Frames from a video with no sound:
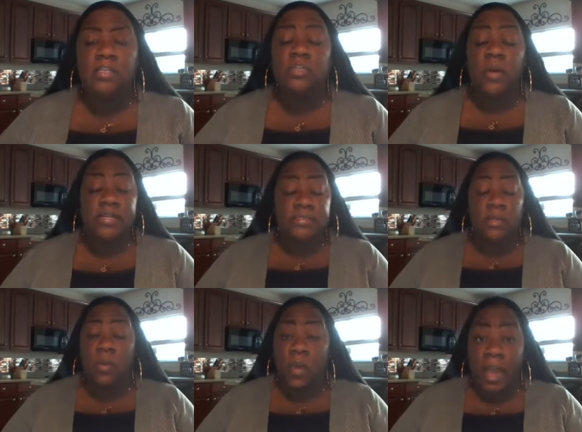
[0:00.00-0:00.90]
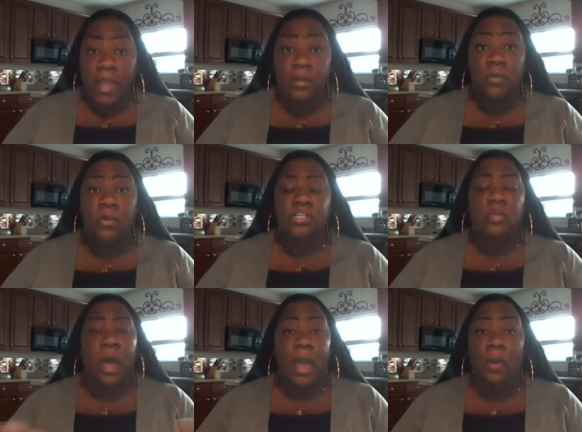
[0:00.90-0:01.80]
So I said, okay, Lord.
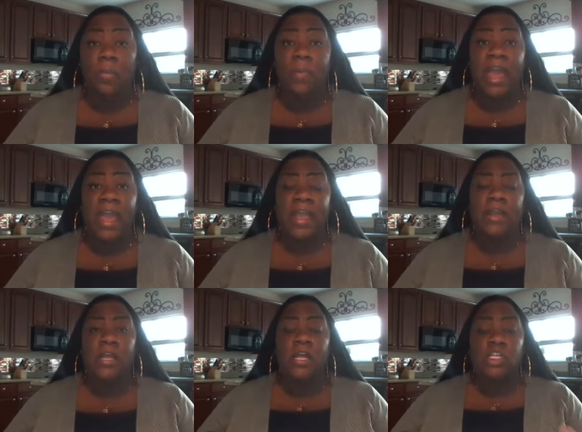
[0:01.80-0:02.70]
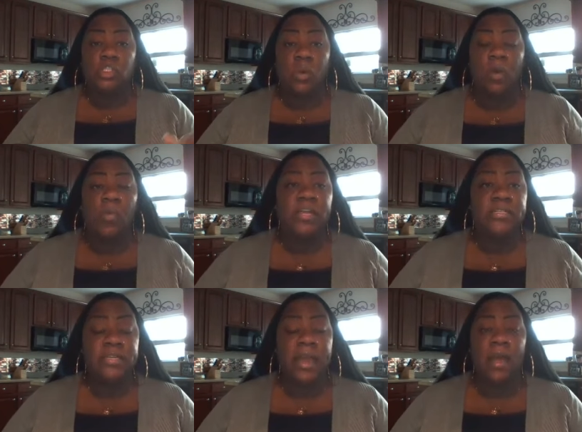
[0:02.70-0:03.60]
So I obeyed. So I
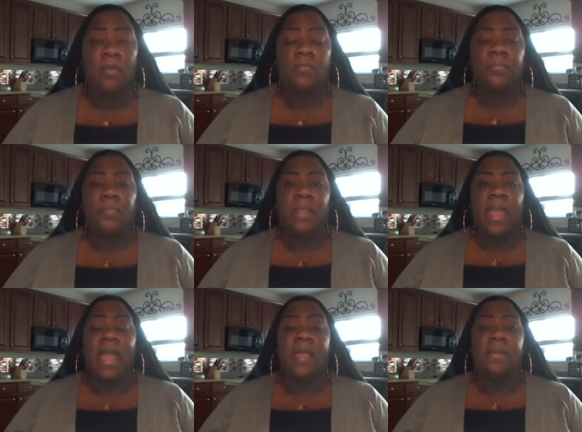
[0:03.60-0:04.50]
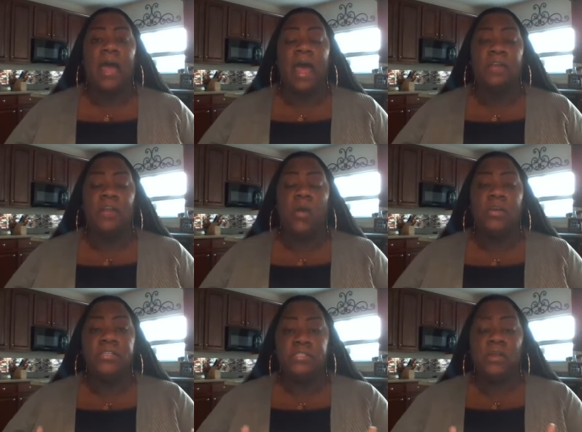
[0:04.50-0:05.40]
went down and I
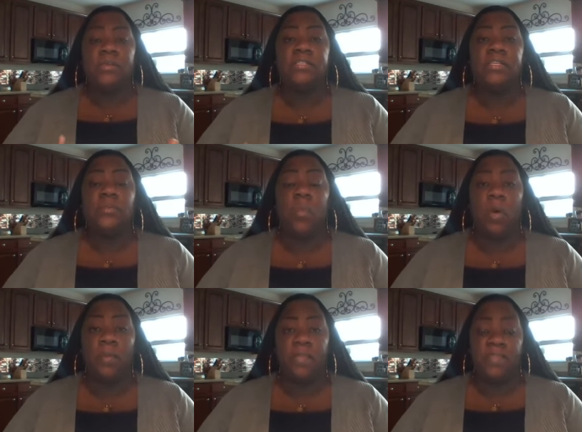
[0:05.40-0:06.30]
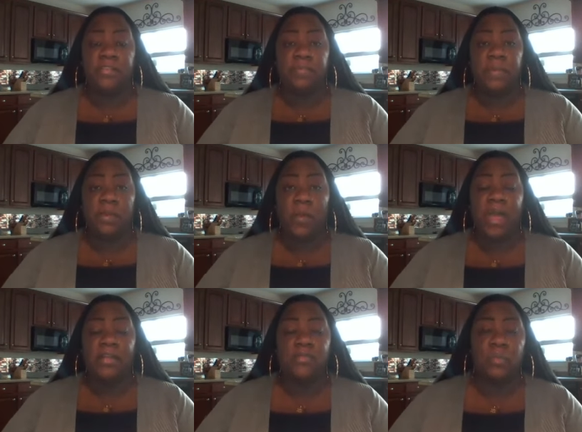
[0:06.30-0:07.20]
noticed there was this woman, this
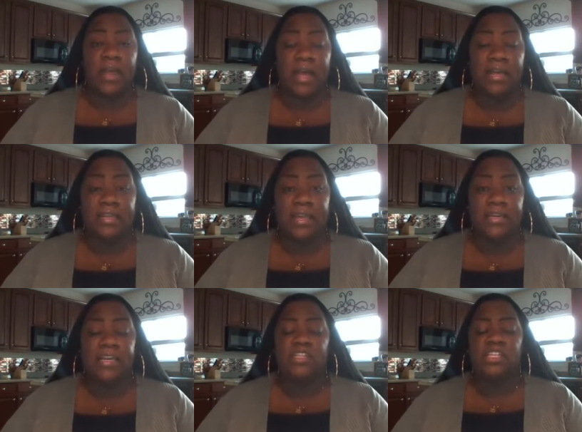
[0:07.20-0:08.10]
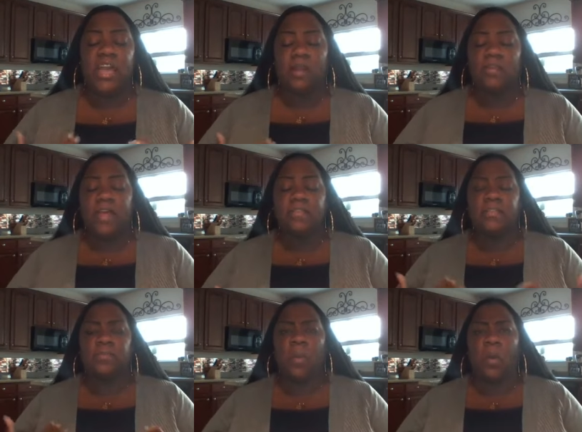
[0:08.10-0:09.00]
middle-aged black lady, and she had on like
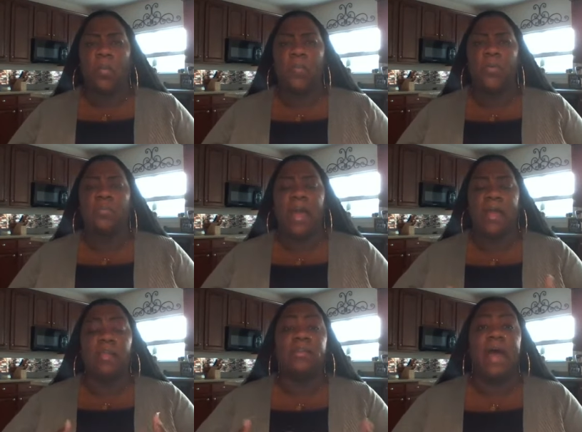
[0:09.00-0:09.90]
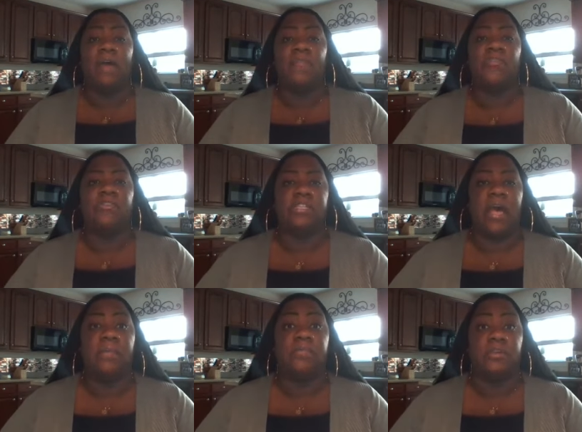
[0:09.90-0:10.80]
this purple, like a lavender
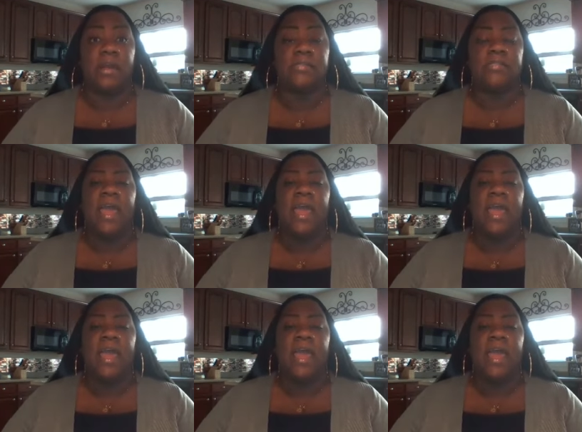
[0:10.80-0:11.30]
type dress.